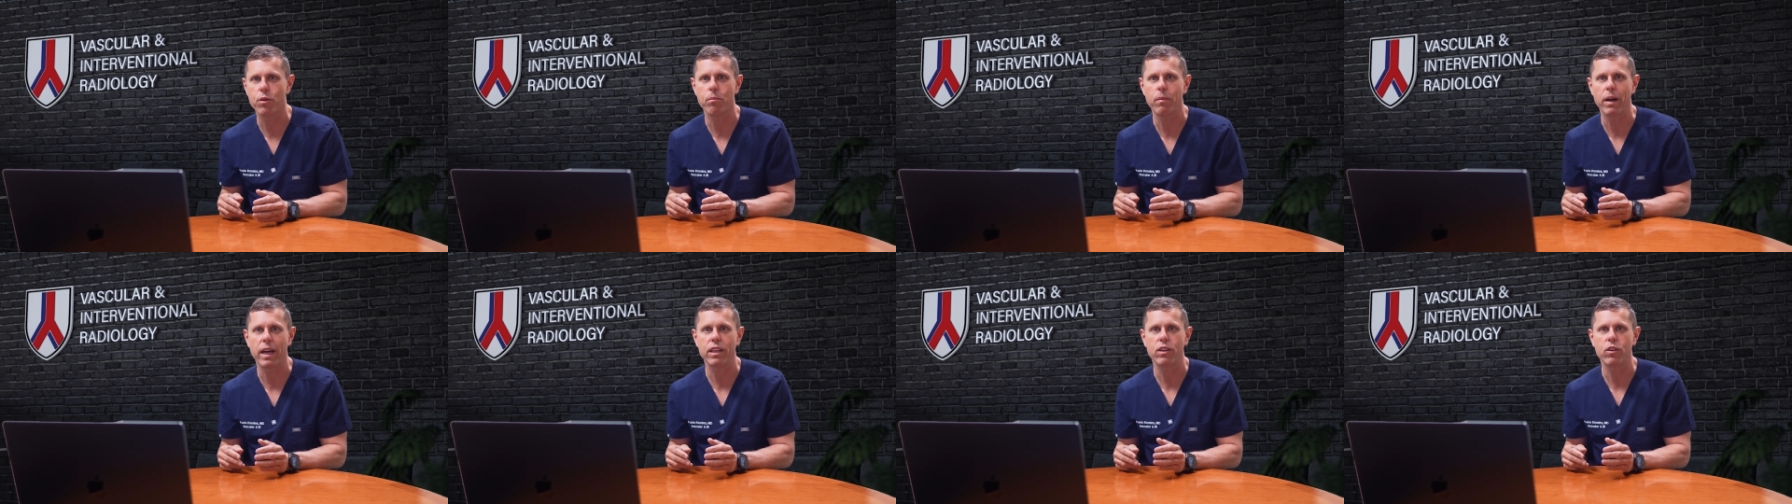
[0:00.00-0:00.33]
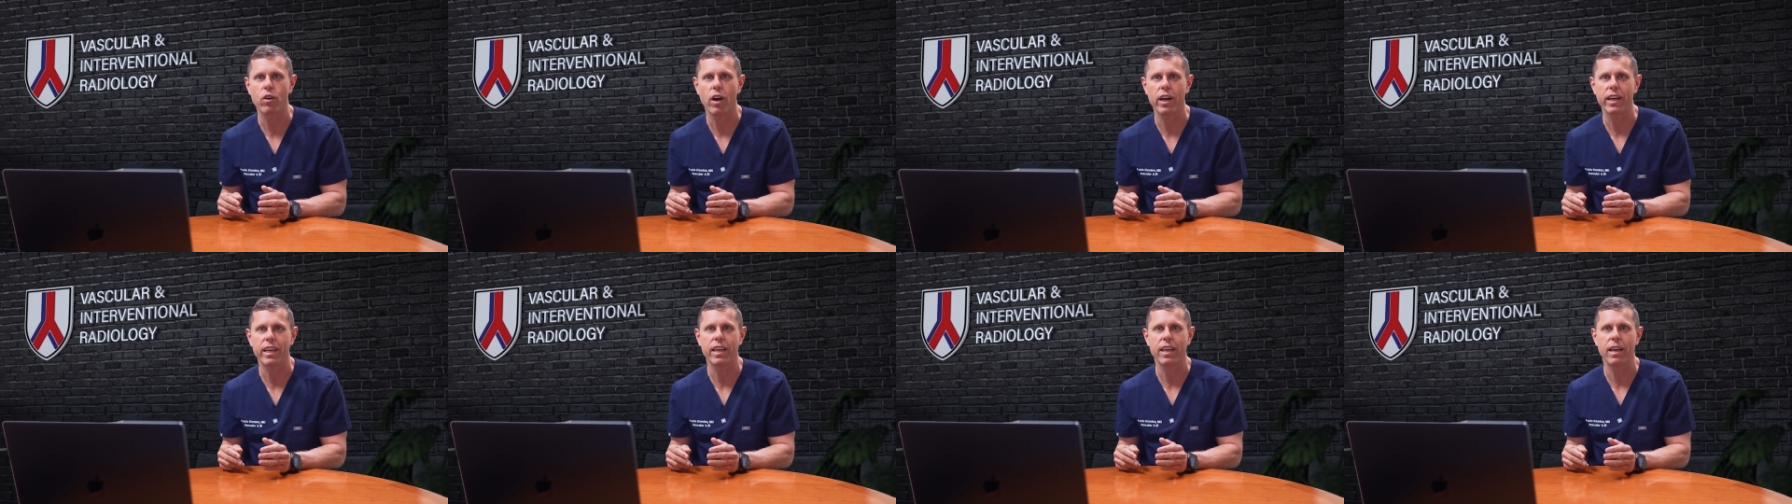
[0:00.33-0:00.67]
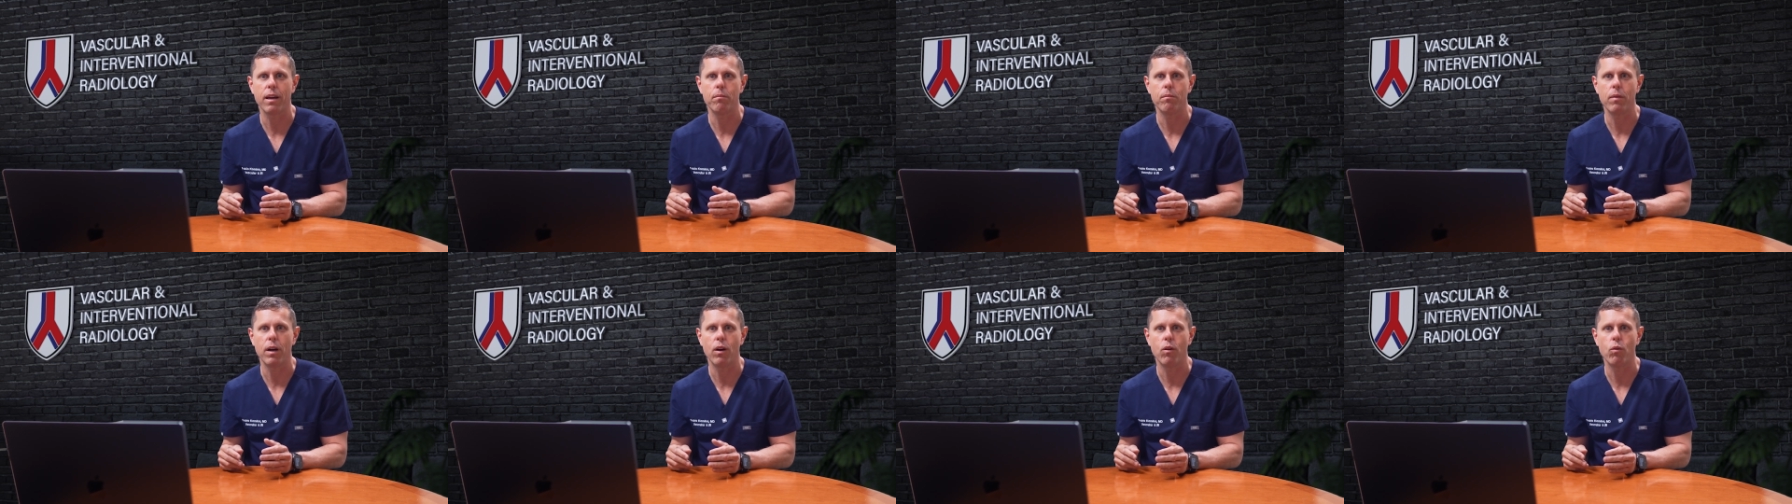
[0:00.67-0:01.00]
by talking
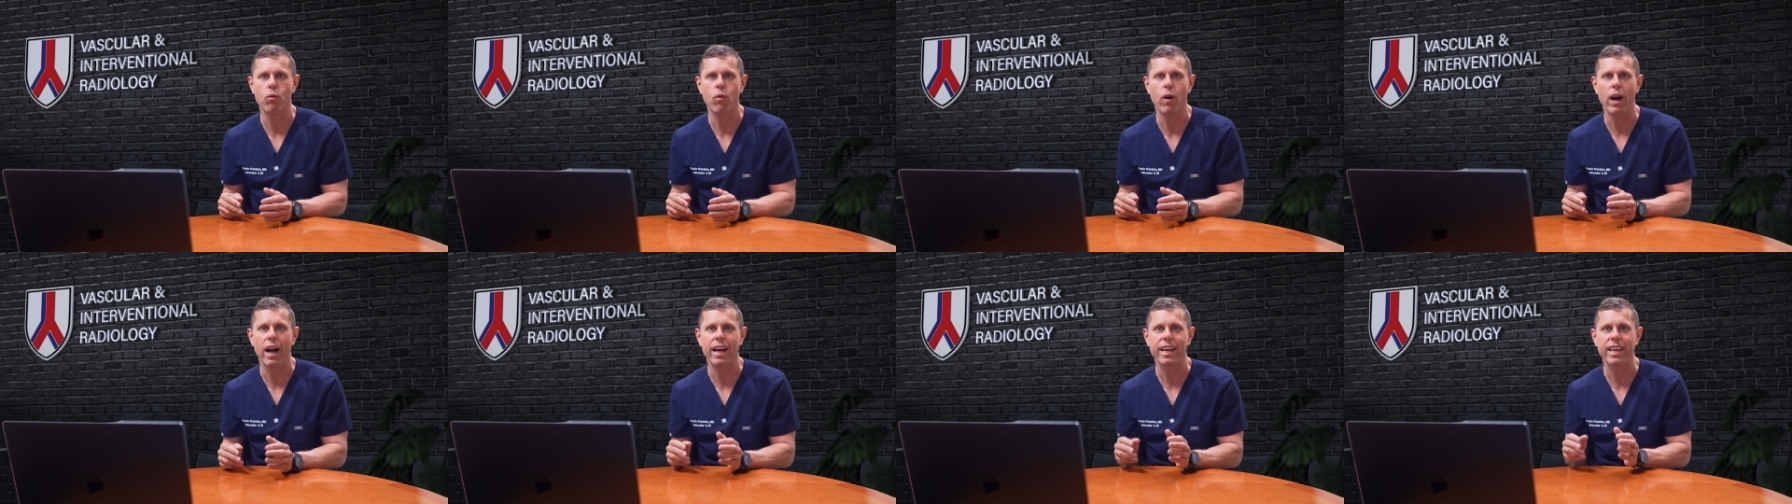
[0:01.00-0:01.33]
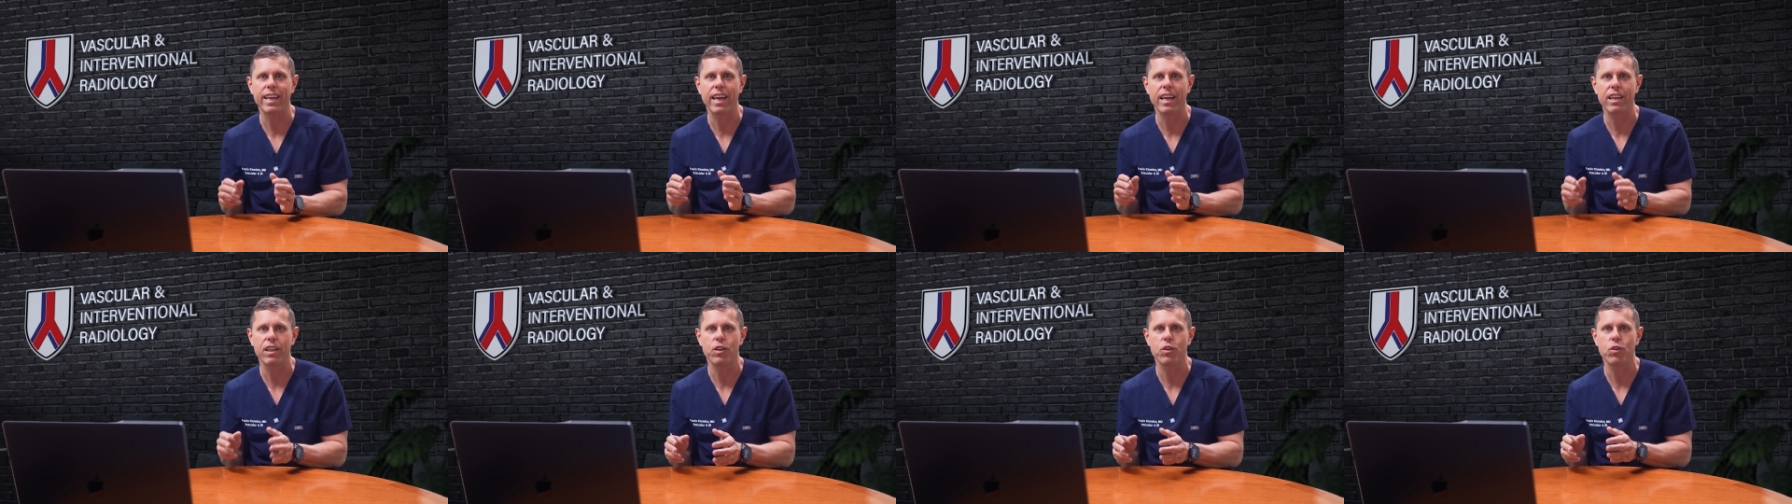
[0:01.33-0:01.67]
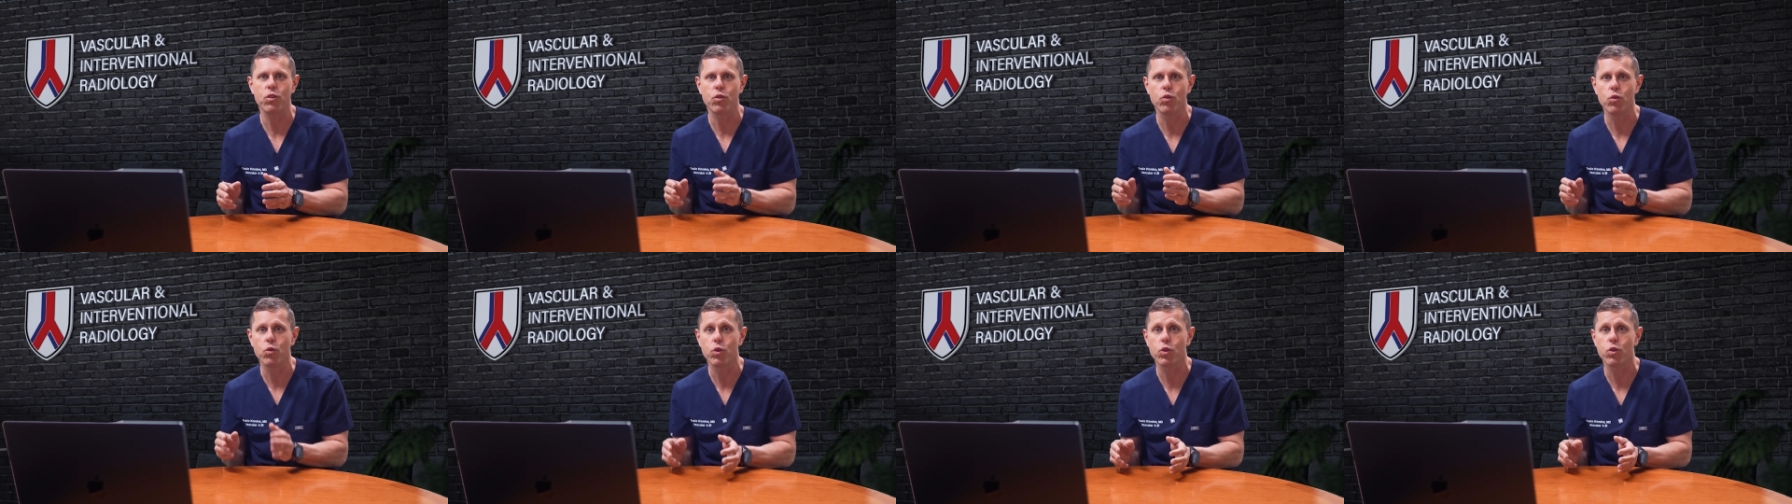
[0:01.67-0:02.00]
about what can you
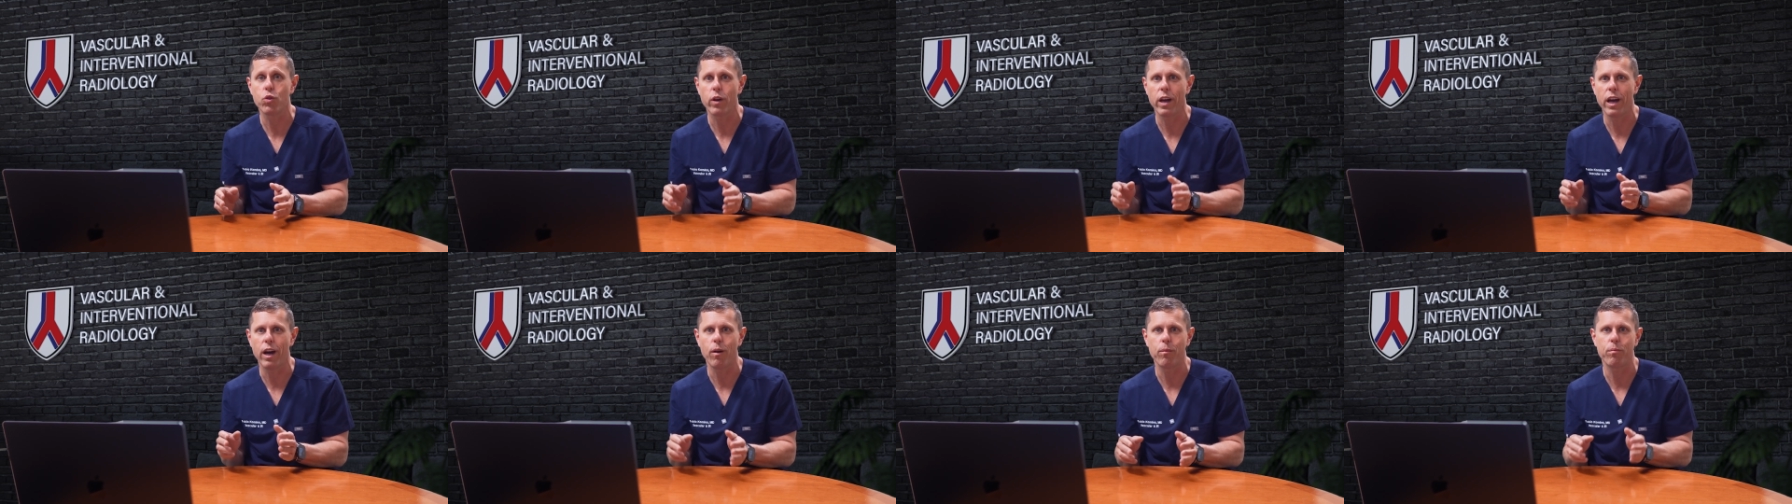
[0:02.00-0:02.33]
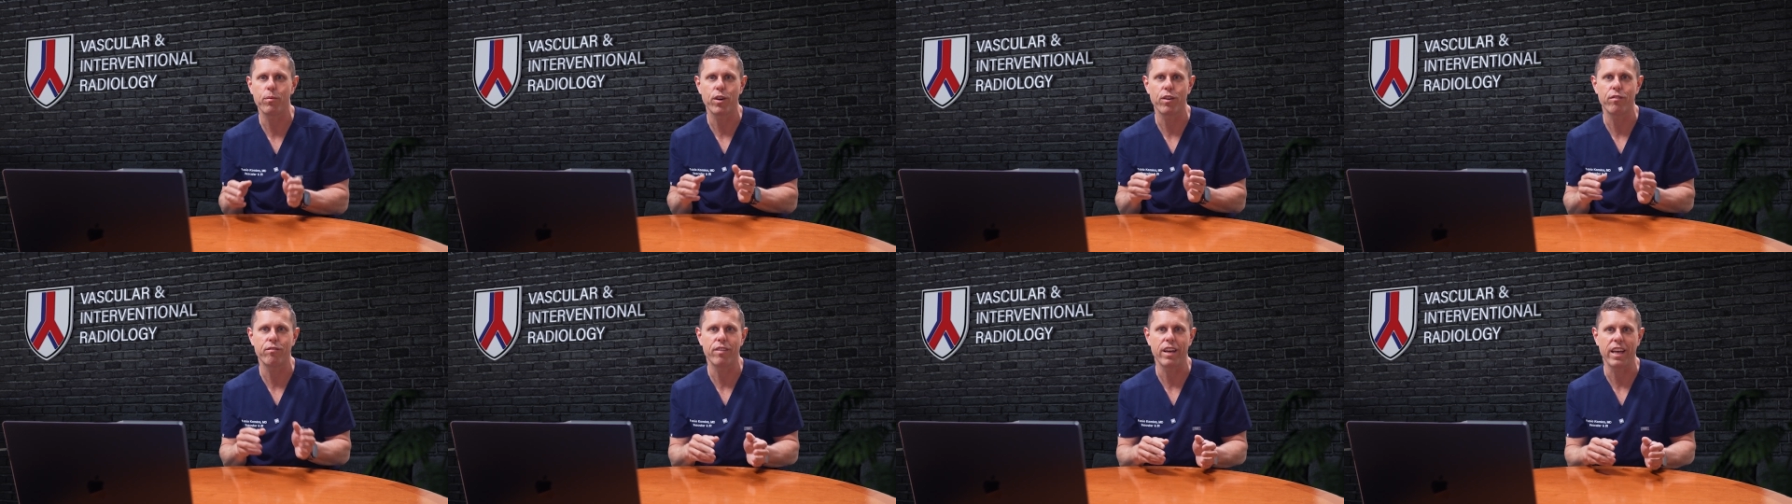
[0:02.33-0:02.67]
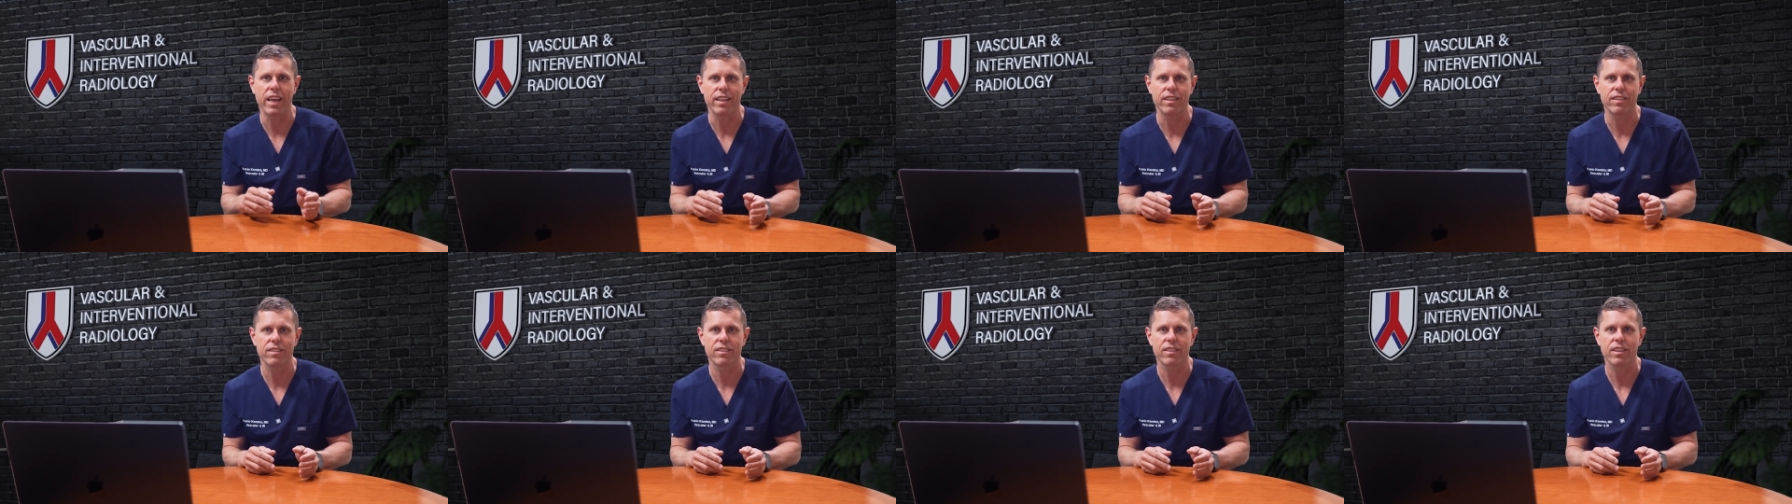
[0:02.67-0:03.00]
do to help your
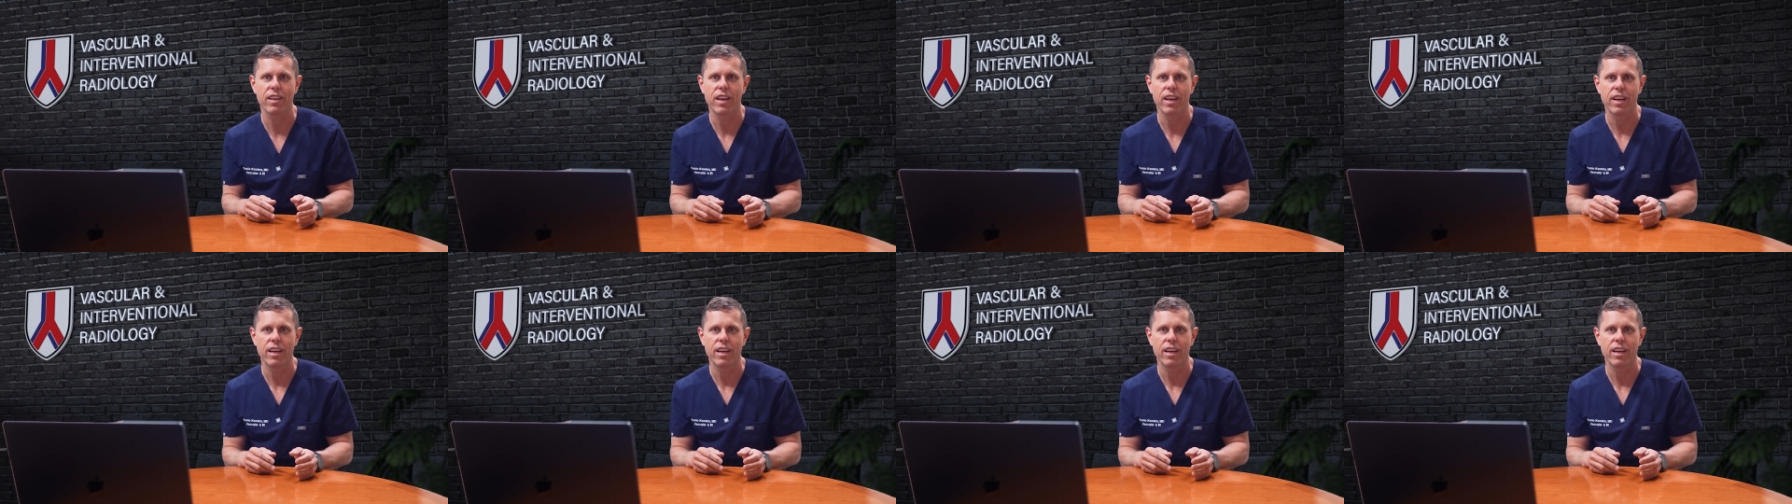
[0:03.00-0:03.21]
veins.